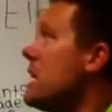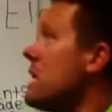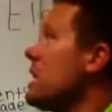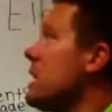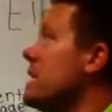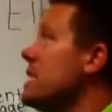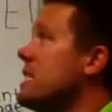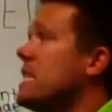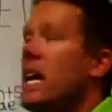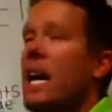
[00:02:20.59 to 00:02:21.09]

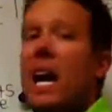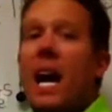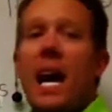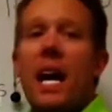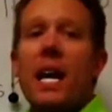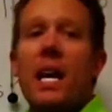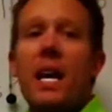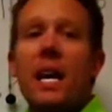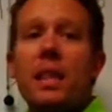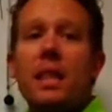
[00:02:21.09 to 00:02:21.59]
Let's say
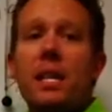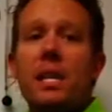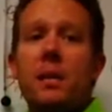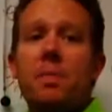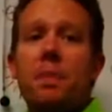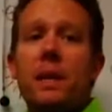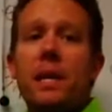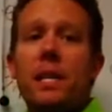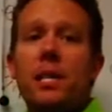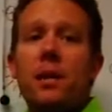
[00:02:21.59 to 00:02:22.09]
I cut this
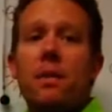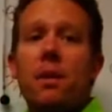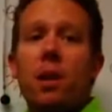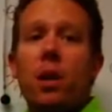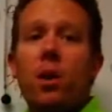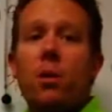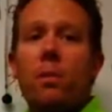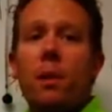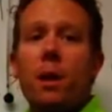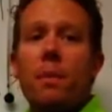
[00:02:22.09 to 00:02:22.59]
piece of
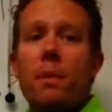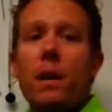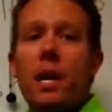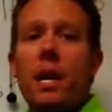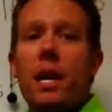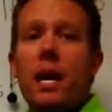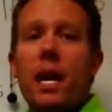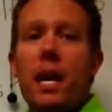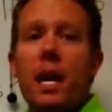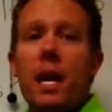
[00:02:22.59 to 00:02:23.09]
aluminum
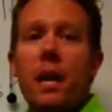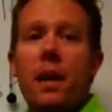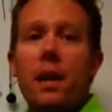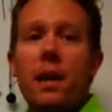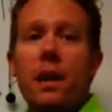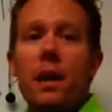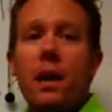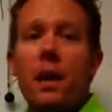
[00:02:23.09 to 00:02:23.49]
again.